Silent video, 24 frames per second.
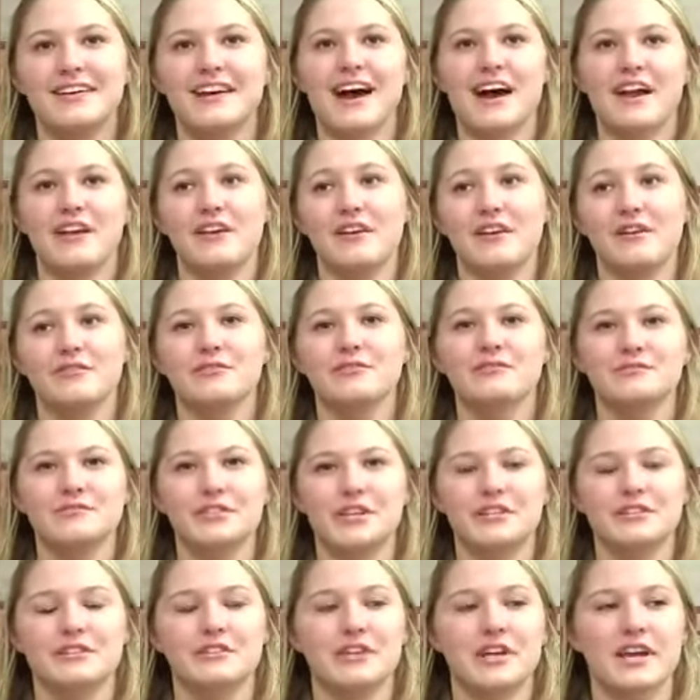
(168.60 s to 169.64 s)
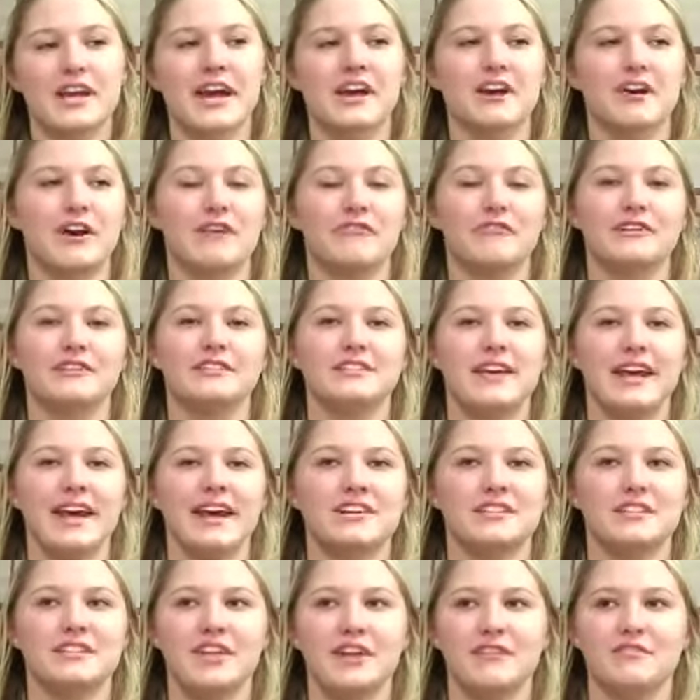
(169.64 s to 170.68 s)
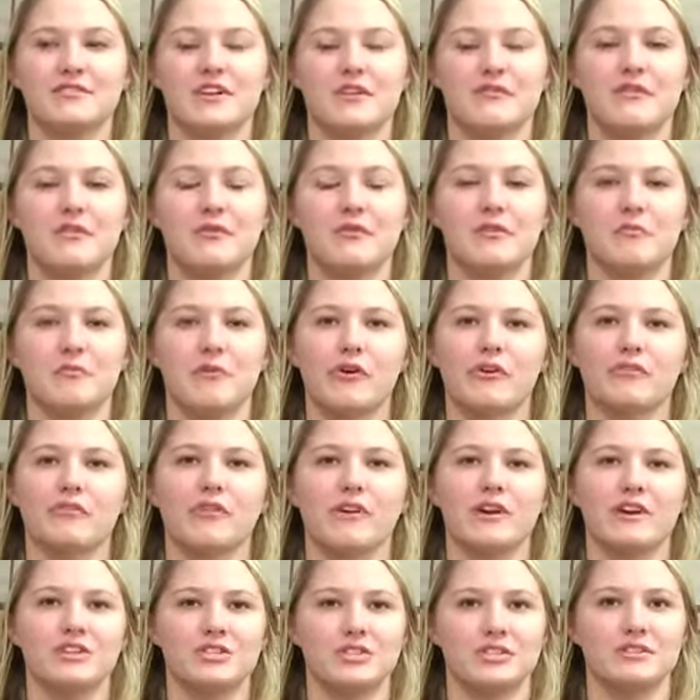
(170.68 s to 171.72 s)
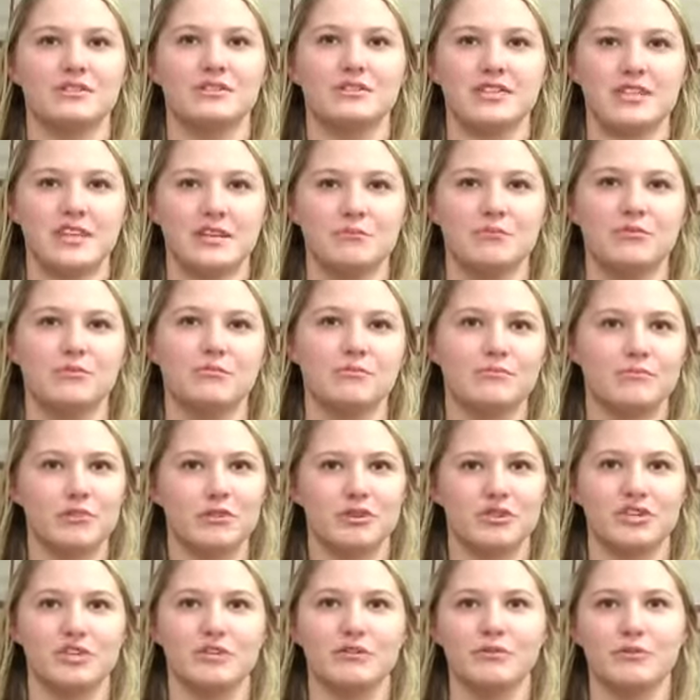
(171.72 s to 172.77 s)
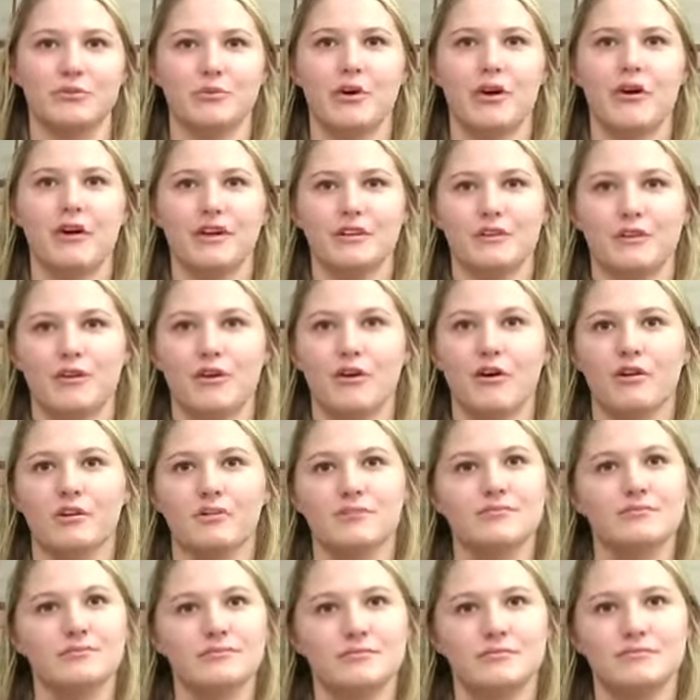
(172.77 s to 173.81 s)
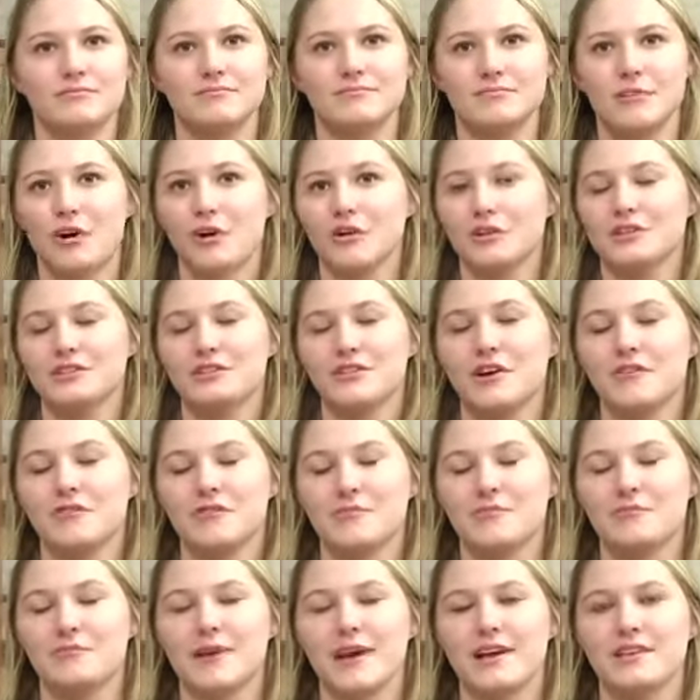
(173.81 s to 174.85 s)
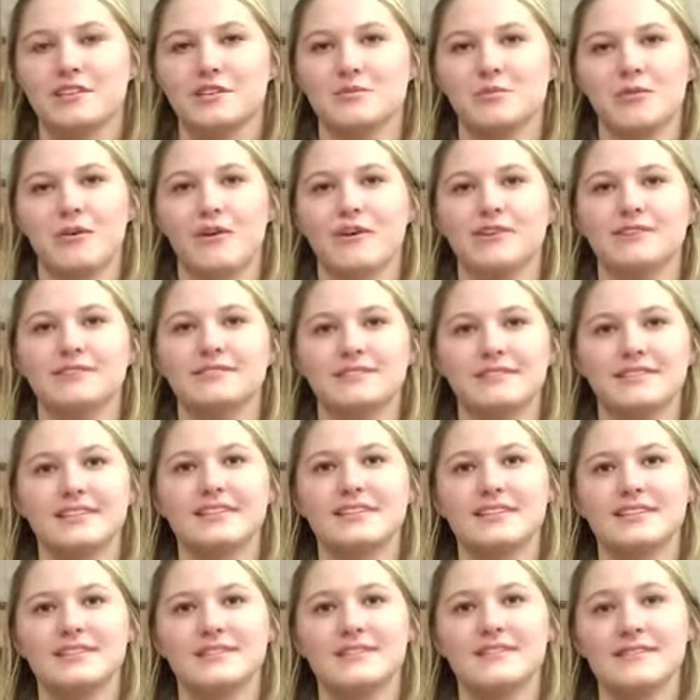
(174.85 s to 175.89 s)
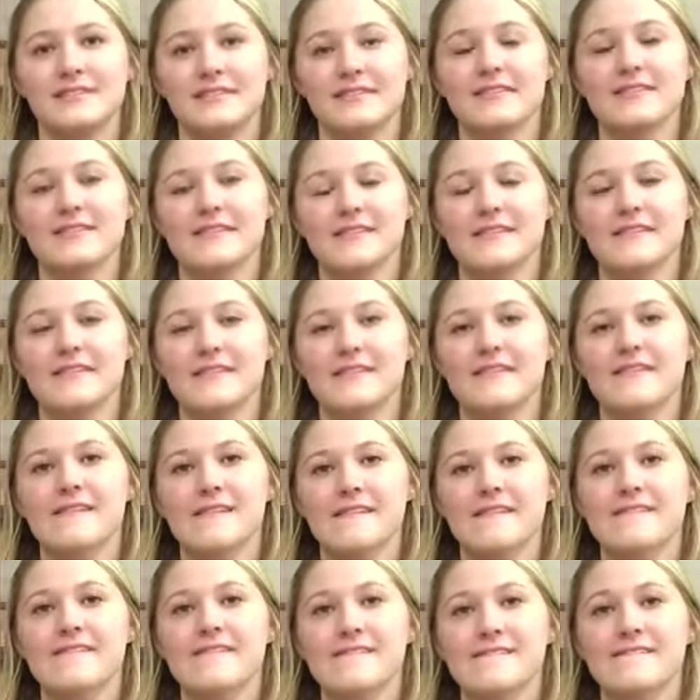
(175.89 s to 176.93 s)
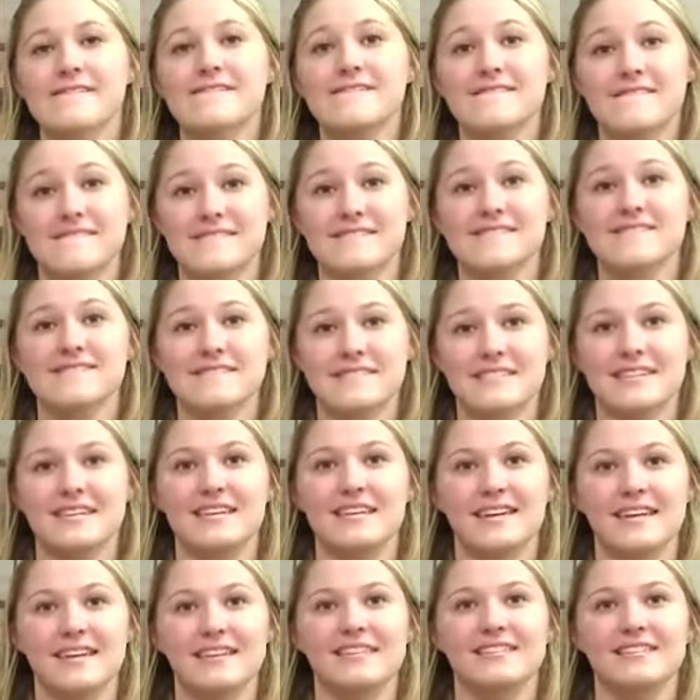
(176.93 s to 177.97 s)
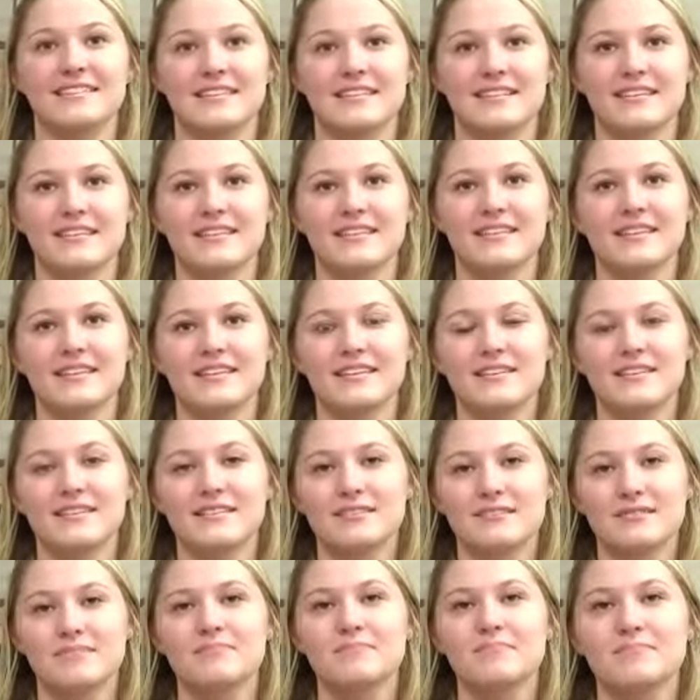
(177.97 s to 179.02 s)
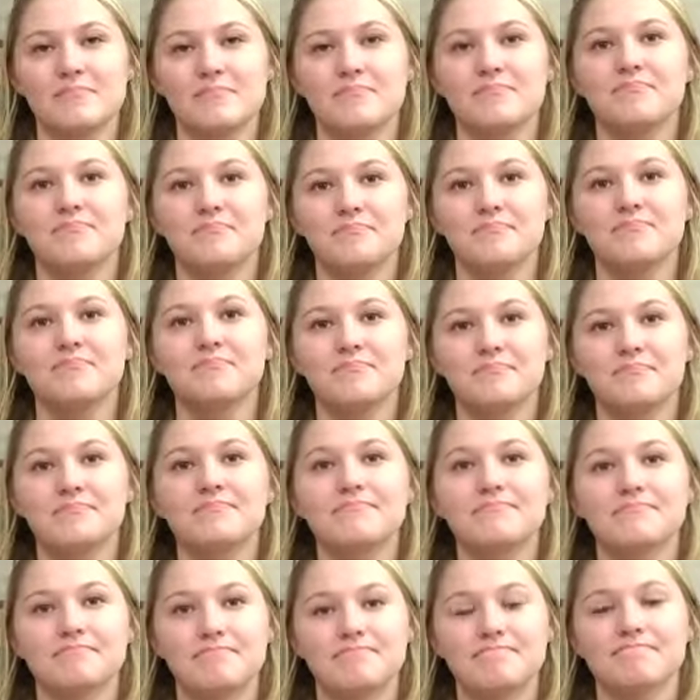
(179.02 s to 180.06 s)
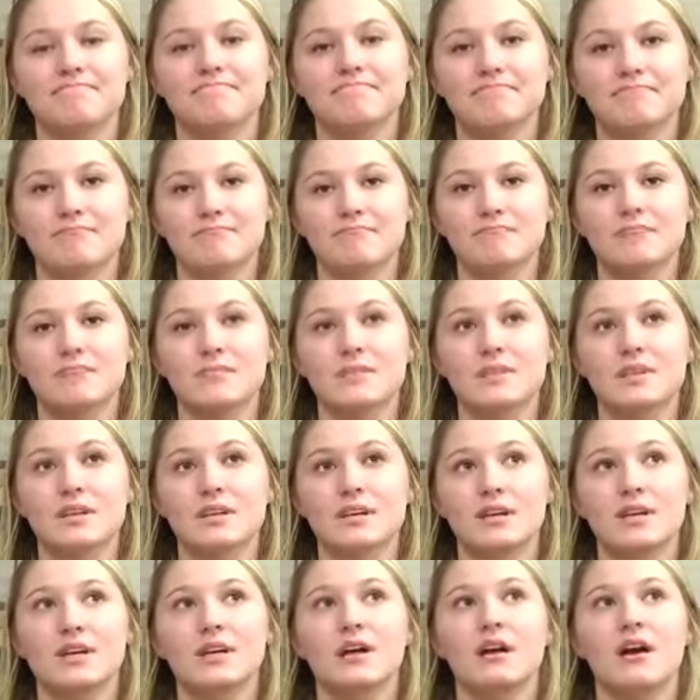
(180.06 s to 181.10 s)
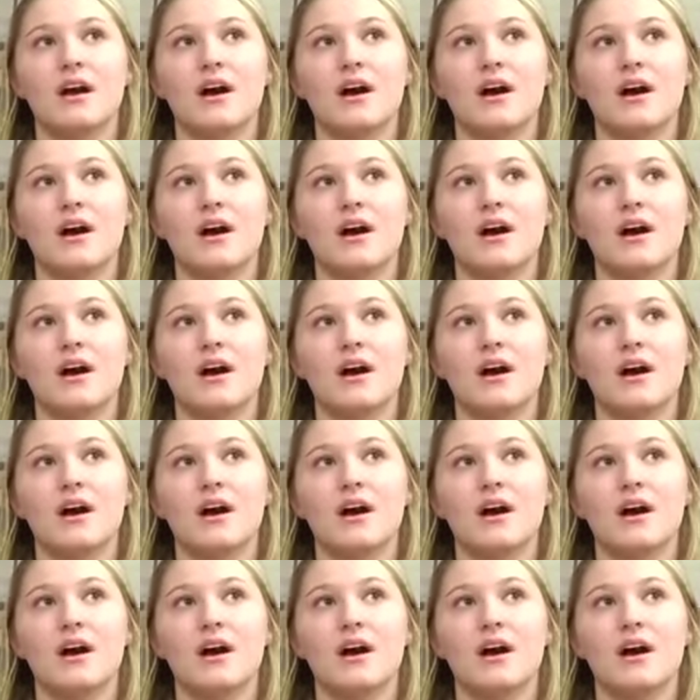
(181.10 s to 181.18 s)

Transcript: I don't know, just looking at her every day just gives everyone the motivation to keep pushing through all like the hard stuff in basketball. Yeah, being one of your classmates, and when she was hurt, it was an accident, a couple years ago?